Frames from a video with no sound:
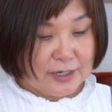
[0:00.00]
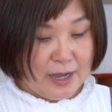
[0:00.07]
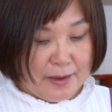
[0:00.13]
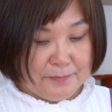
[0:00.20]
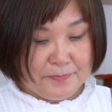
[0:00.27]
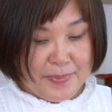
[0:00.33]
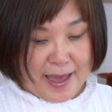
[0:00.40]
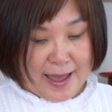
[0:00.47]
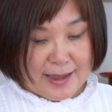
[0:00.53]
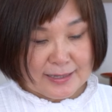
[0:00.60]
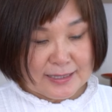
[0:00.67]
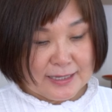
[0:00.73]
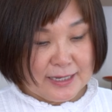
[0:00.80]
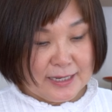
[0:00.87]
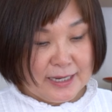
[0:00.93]

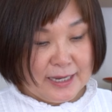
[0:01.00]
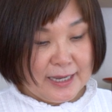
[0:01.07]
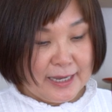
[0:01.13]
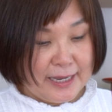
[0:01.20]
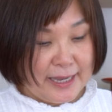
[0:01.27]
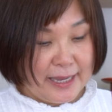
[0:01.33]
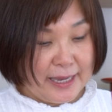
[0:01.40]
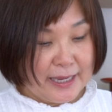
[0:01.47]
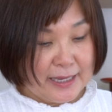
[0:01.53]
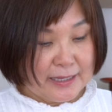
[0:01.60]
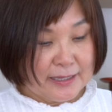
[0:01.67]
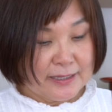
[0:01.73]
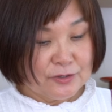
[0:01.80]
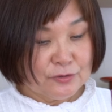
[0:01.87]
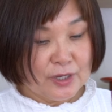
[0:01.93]
compact,
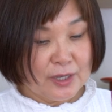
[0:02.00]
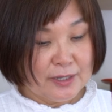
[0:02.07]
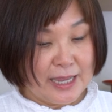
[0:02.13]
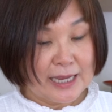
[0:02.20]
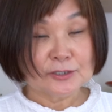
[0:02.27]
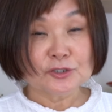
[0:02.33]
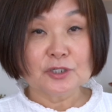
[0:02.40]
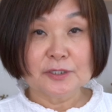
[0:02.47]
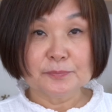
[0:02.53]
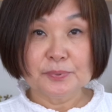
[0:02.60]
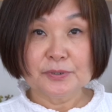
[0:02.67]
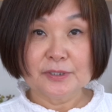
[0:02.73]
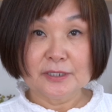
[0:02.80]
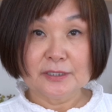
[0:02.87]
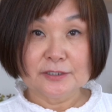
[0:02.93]
and you can actually
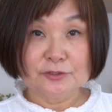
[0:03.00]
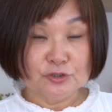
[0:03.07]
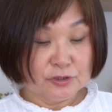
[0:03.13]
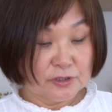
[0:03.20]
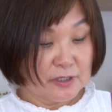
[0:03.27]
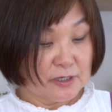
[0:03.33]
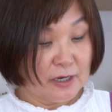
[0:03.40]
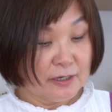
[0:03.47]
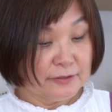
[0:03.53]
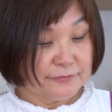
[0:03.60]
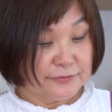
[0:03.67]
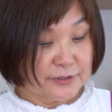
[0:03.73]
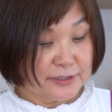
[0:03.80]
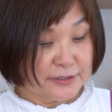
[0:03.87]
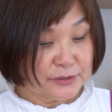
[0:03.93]
put it into the
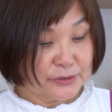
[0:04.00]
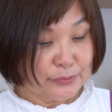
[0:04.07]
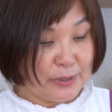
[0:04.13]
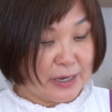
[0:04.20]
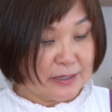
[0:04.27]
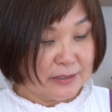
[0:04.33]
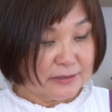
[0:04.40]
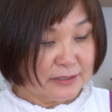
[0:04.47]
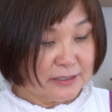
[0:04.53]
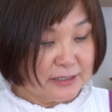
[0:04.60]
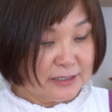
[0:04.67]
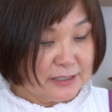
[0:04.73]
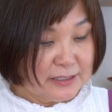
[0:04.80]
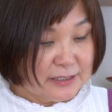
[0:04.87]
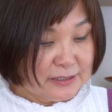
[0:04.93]
oven as well.
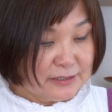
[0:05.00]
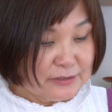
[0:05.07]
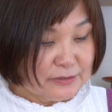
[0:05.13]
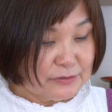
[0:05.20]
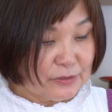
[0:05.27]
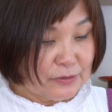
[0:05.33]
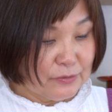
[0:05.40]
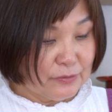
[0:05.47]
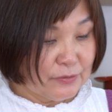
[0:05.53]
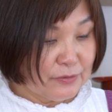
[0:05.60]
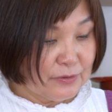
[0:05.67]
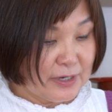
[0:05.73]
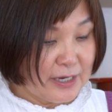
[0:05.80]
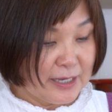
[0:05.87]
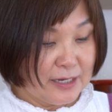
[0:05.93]

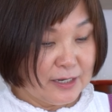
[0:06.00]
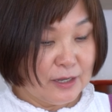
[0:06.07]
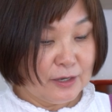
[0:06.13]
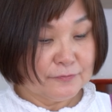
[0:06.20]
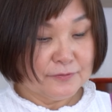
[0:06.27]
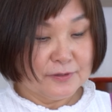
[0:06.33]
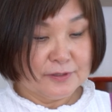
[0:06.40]
So I love